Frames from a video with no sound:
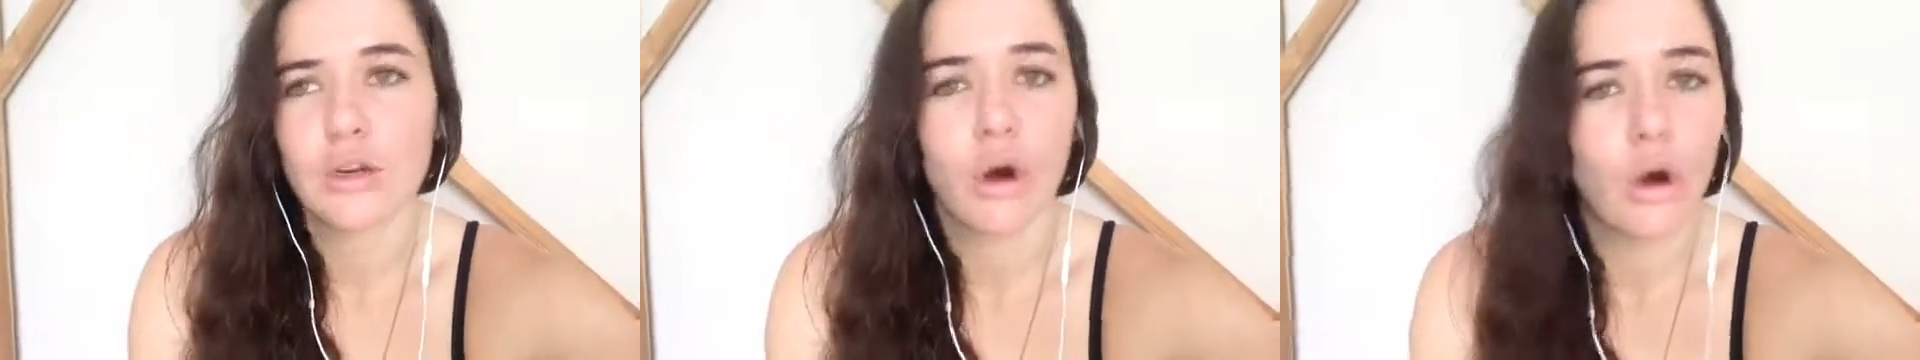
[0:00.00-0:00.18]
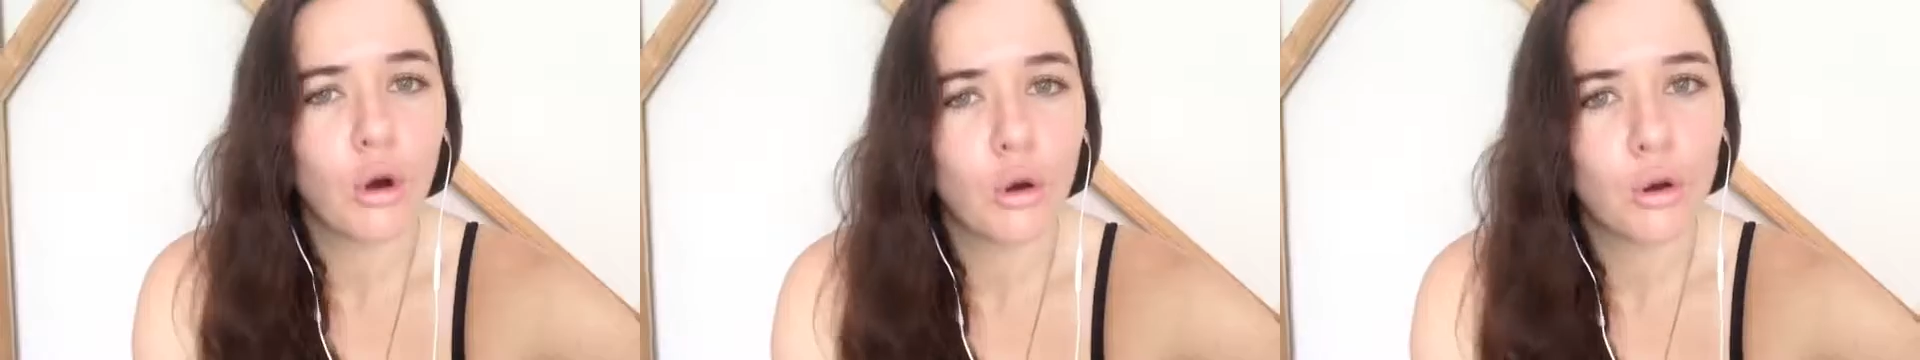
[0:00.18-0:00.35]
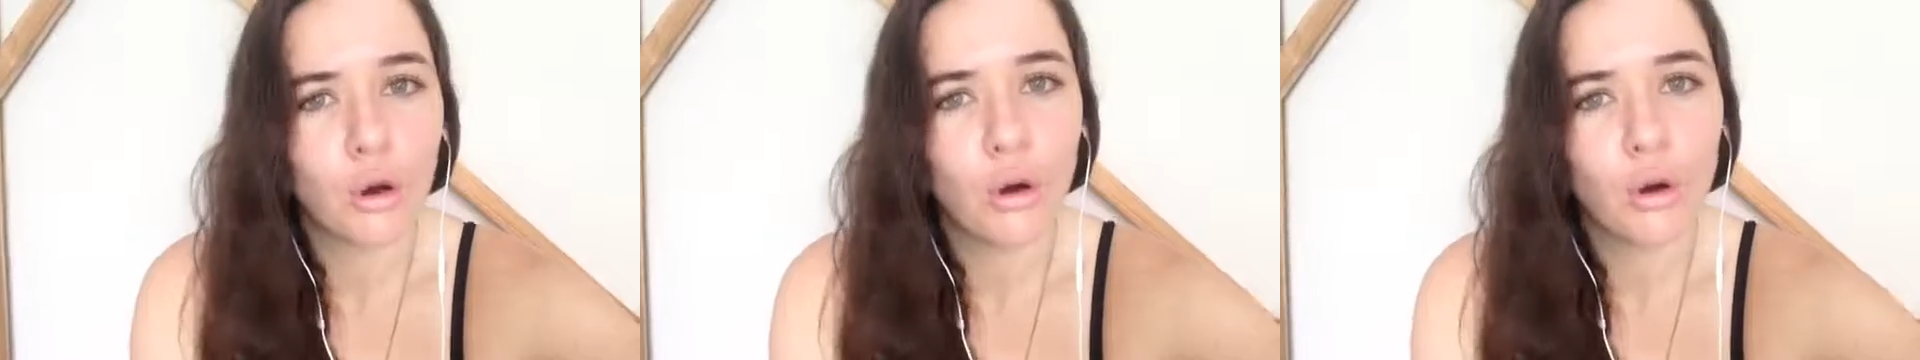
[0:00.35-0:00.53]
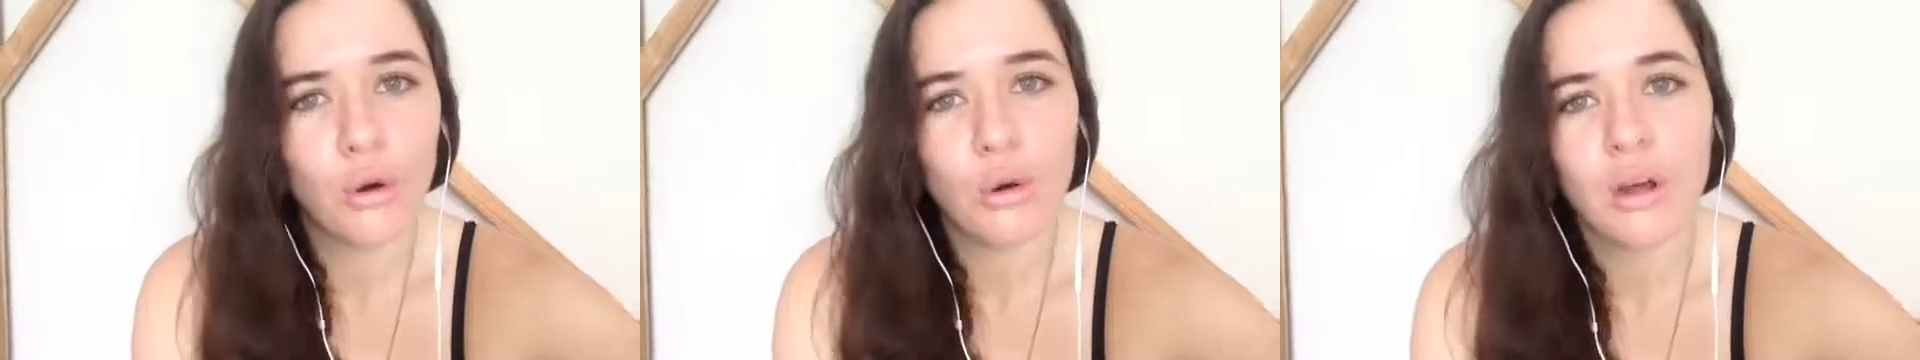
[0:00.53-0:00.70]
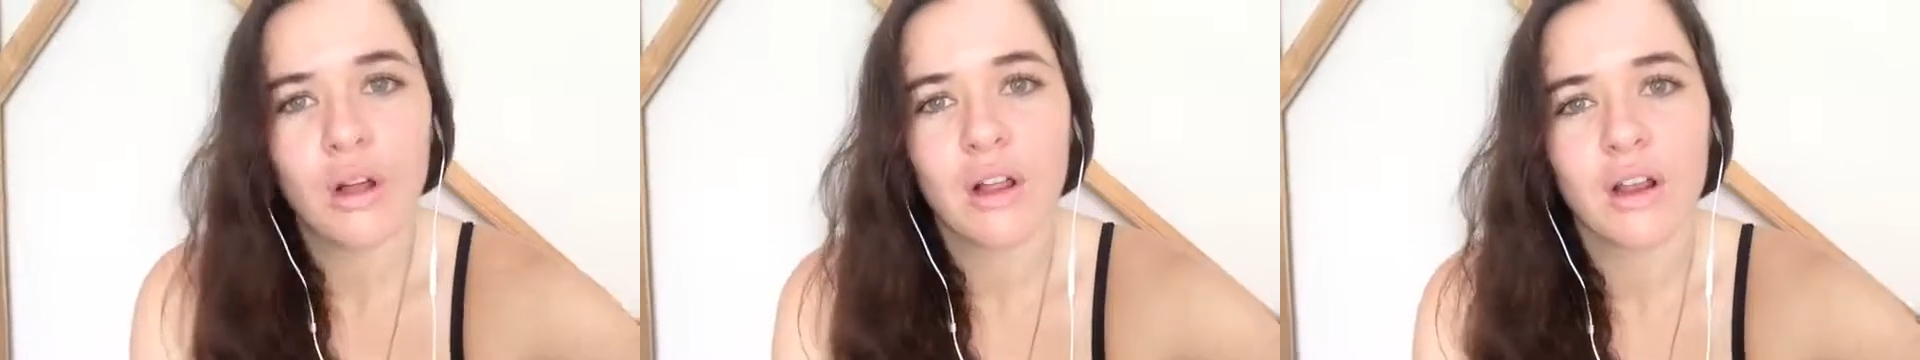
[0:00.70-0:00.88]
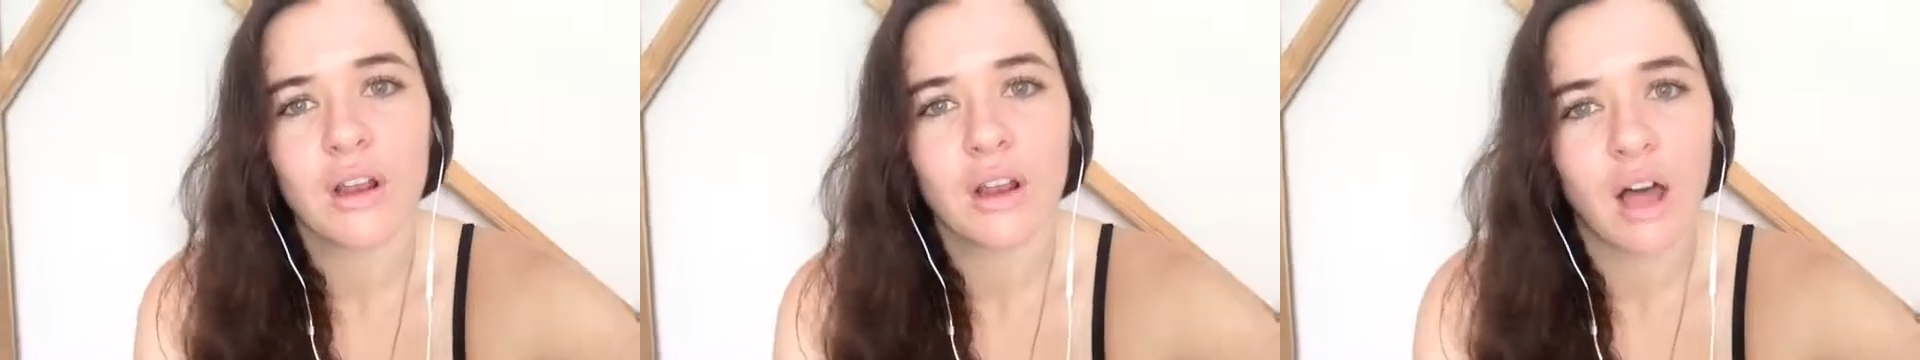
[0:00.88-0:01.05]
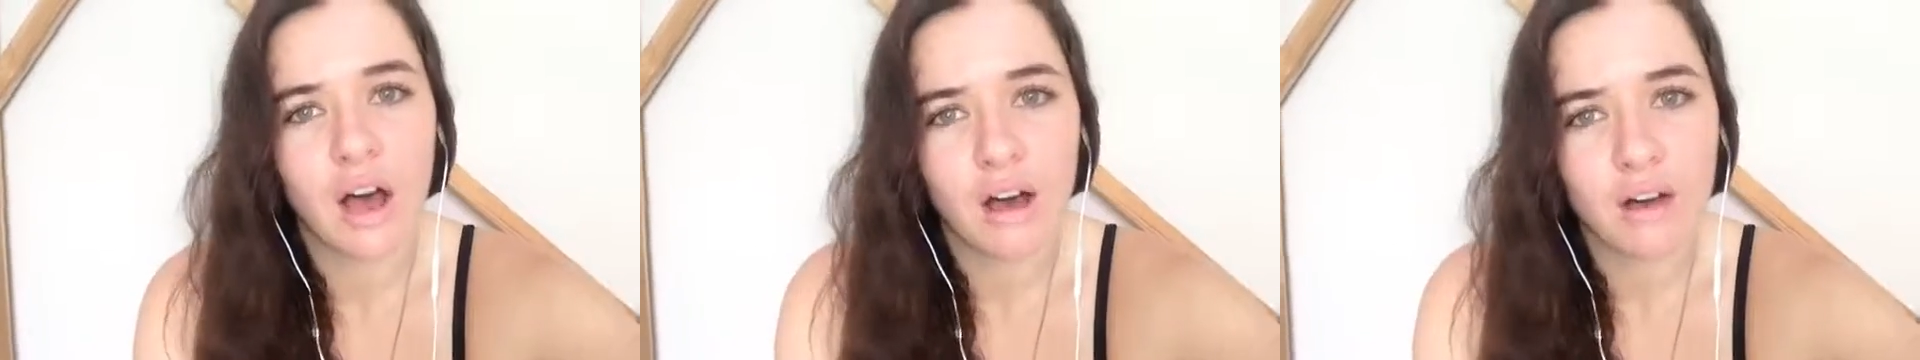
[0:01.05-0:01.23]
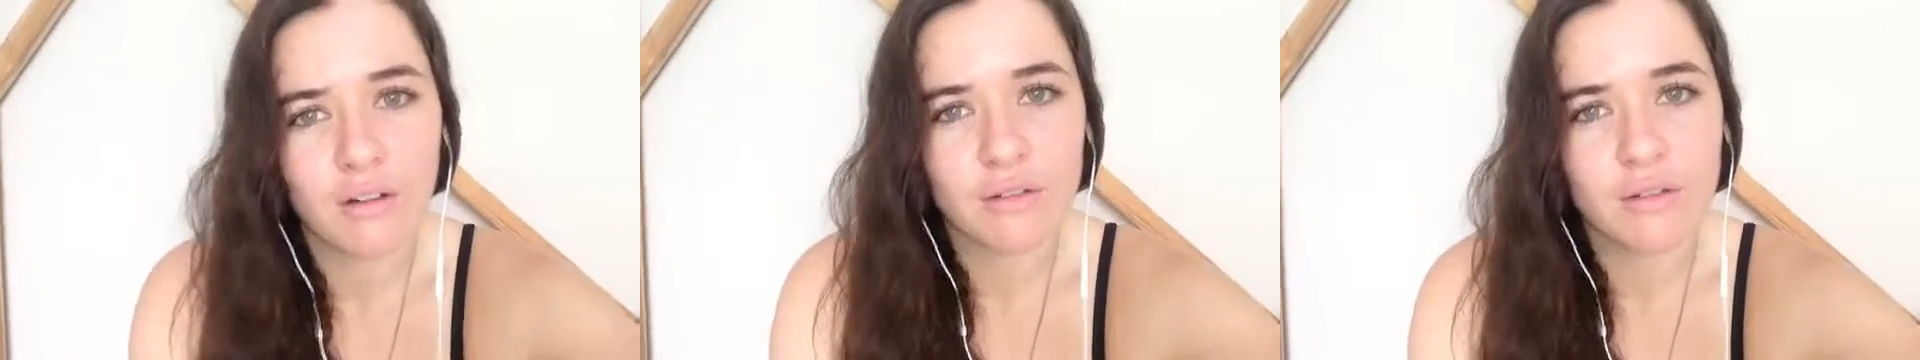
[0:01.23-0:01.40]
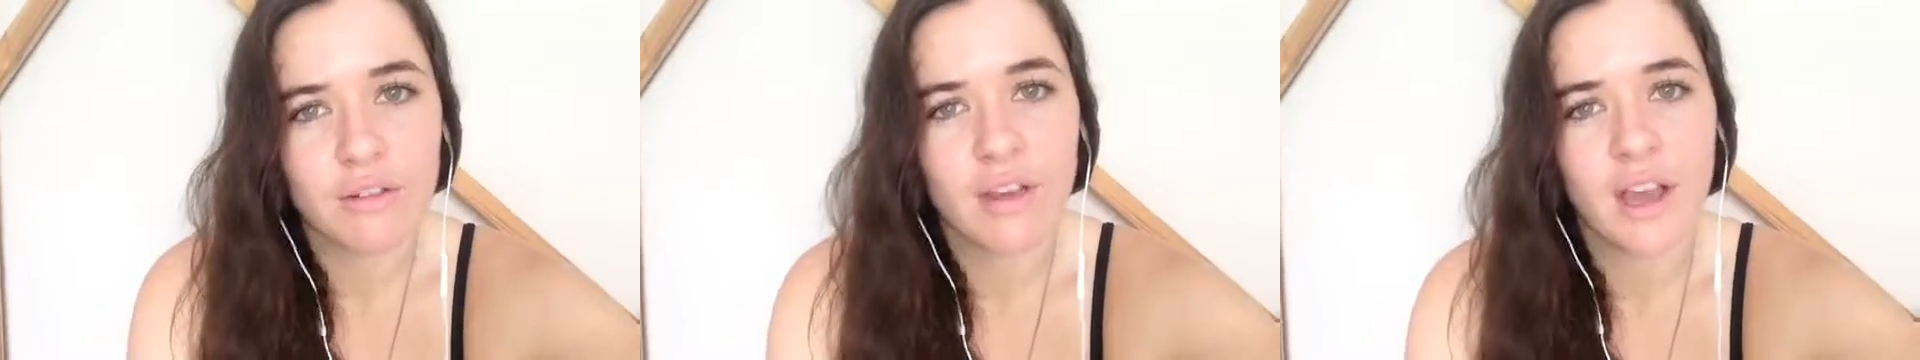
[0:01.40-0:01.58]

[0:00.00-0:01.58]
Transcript: total love